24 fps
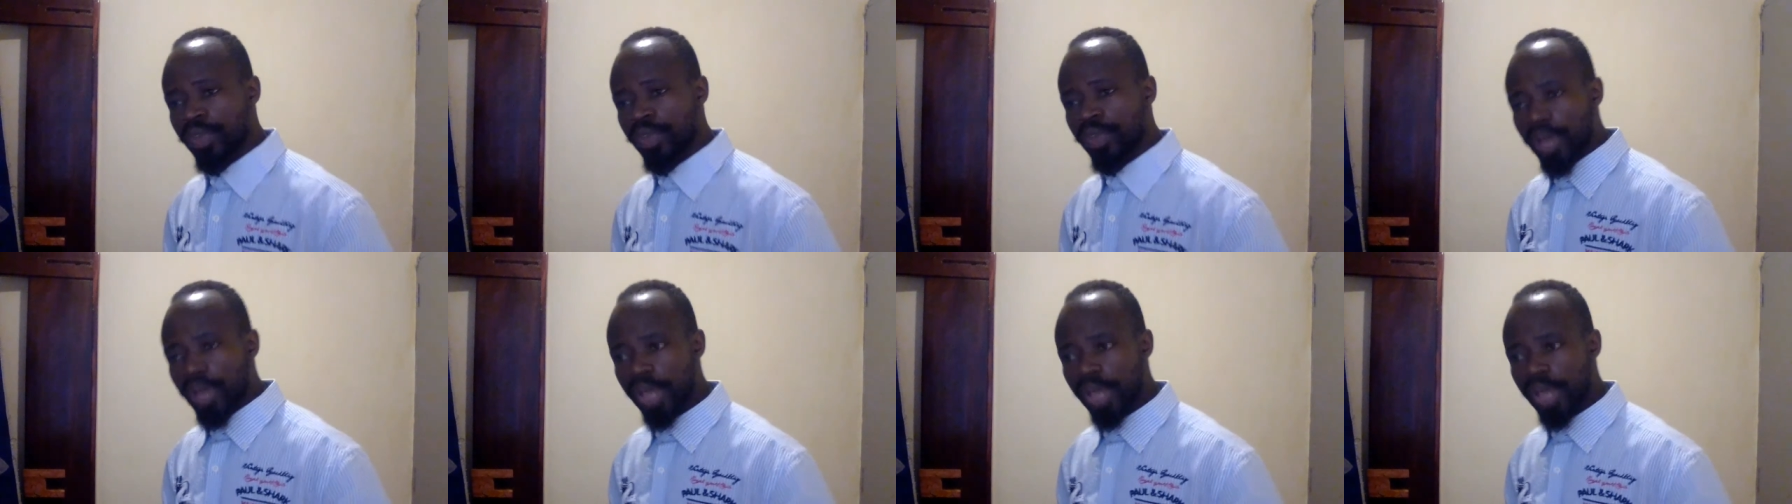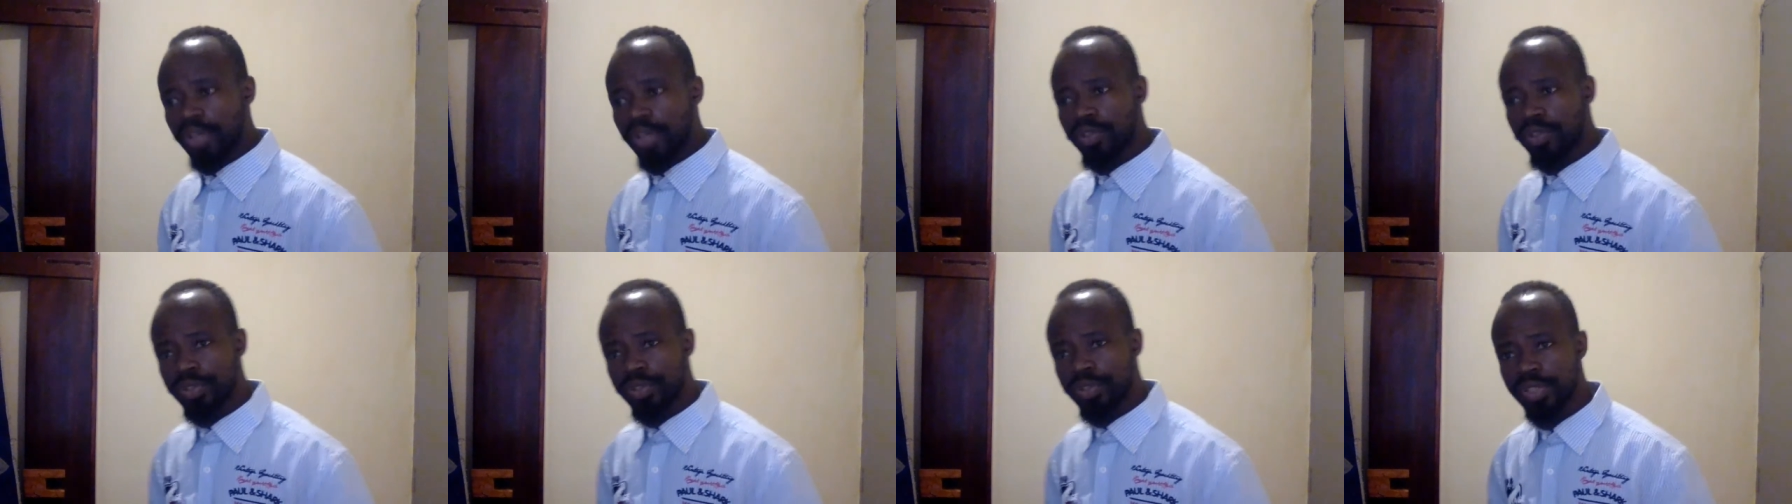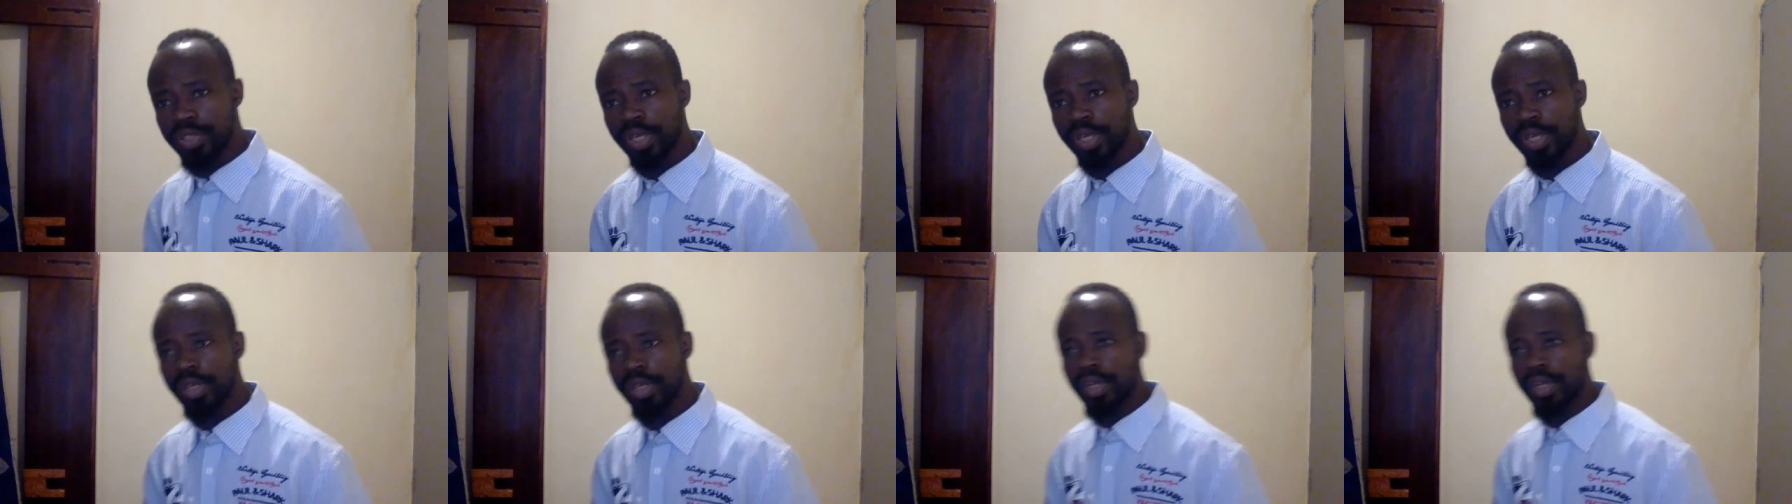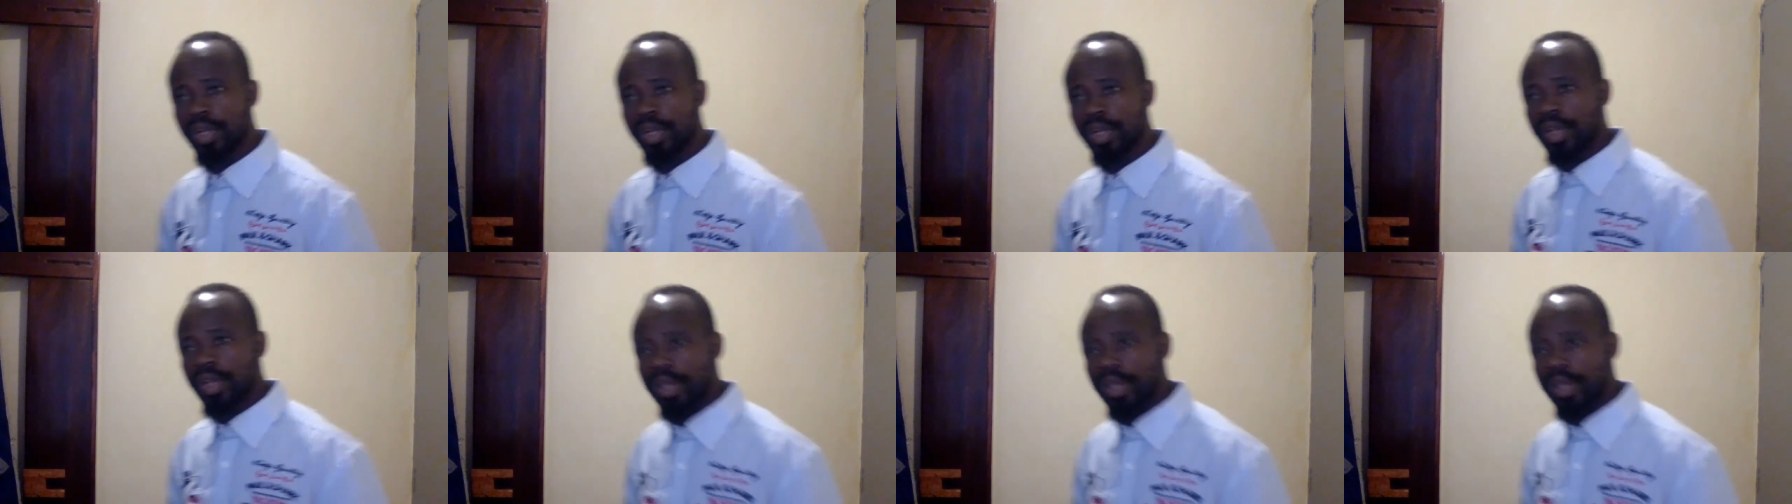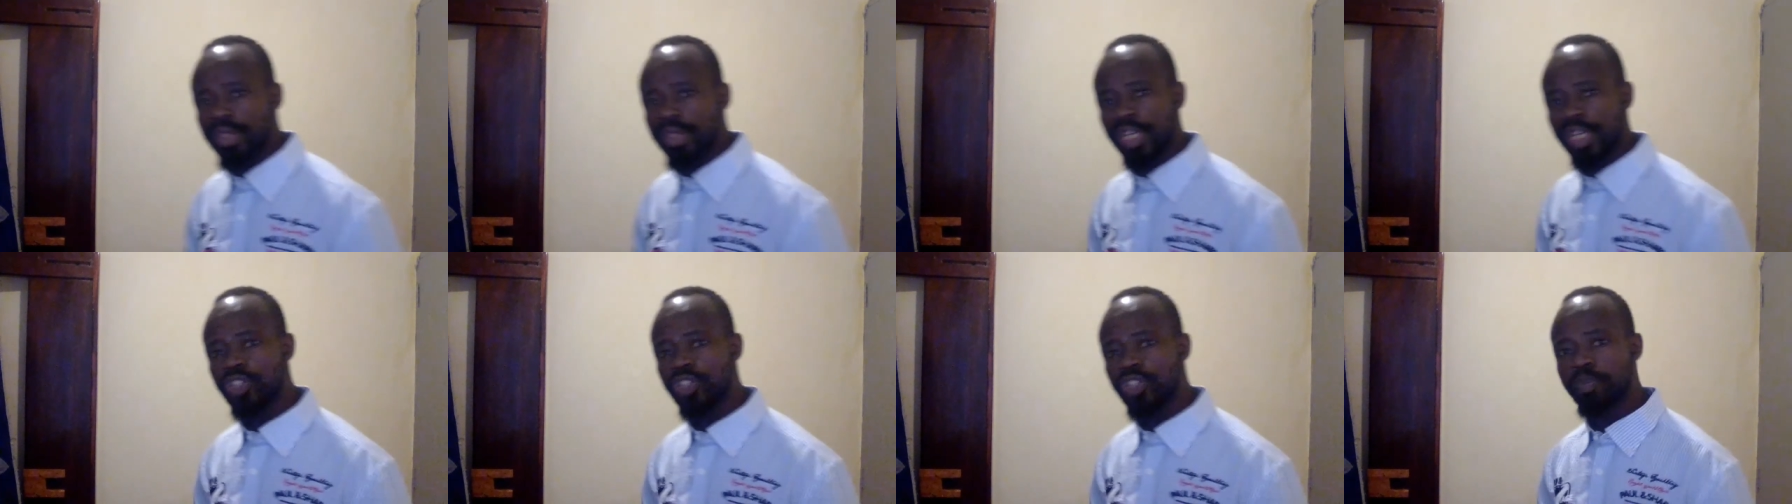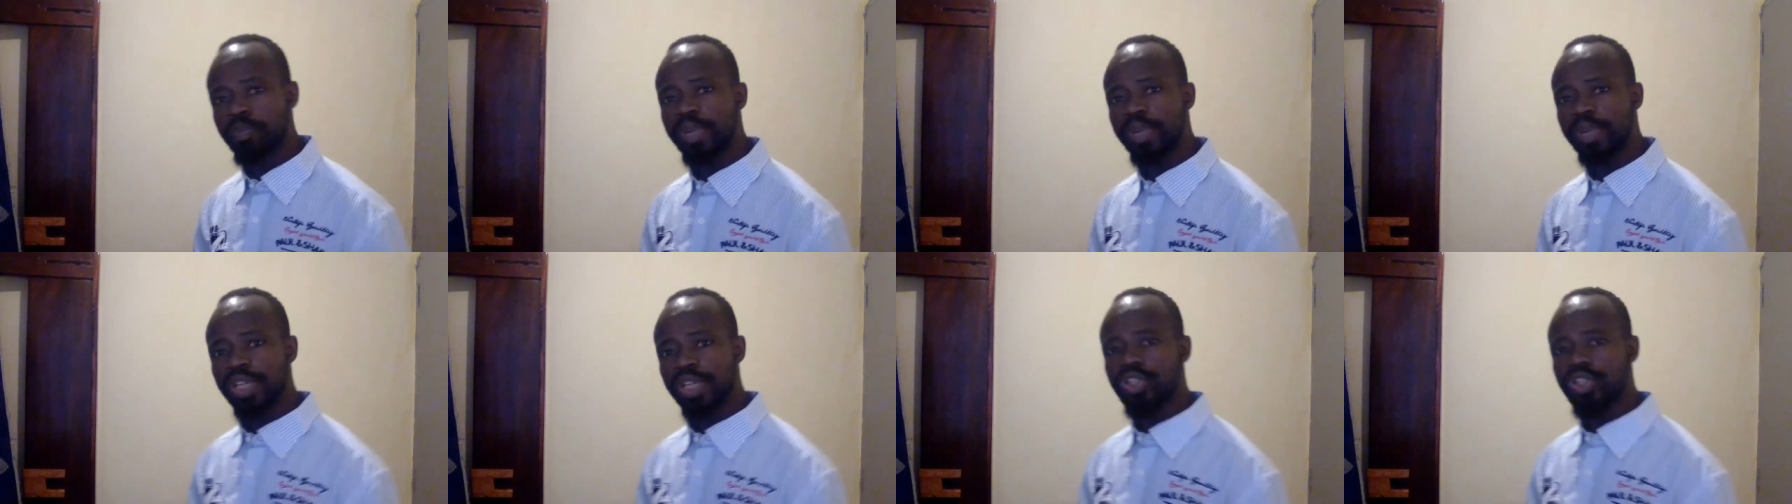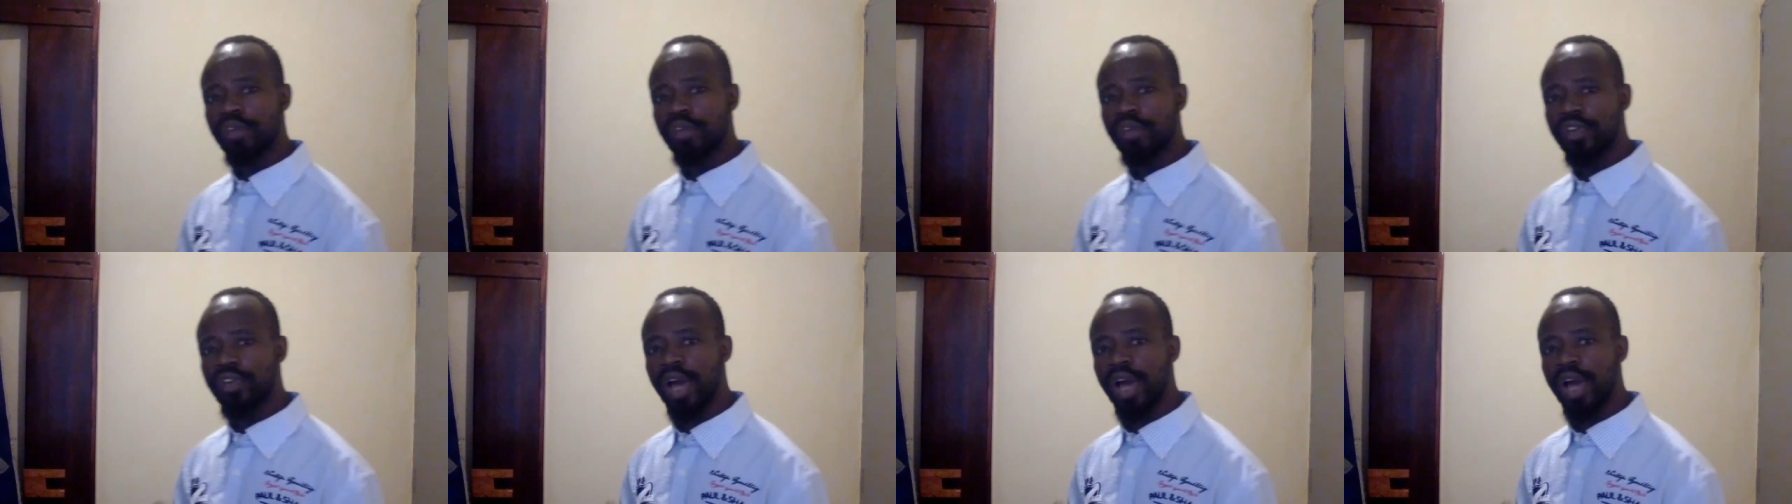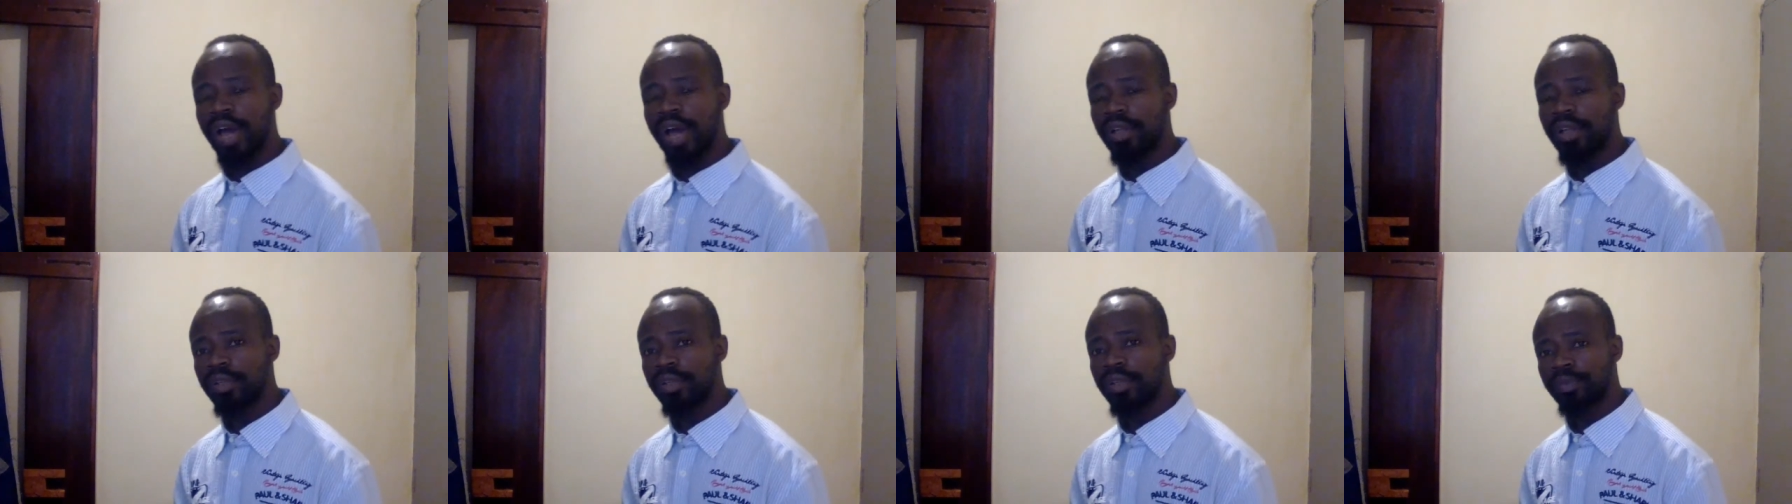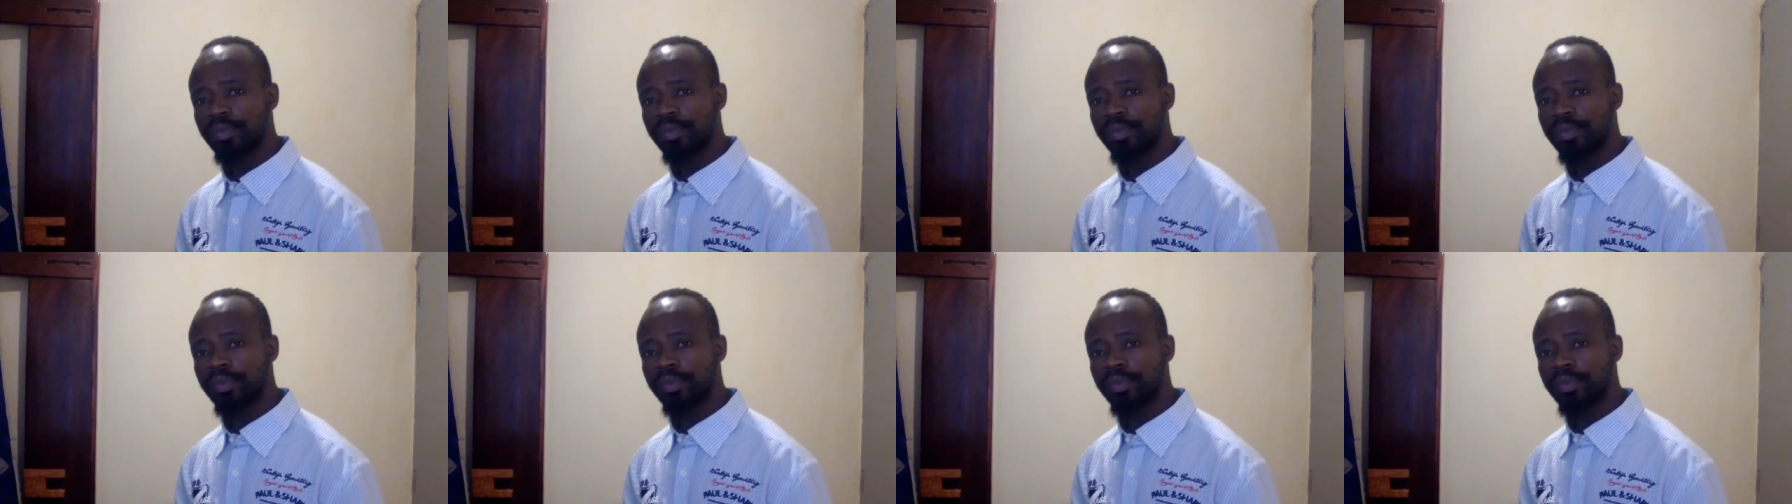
And you see, the Spirit of God,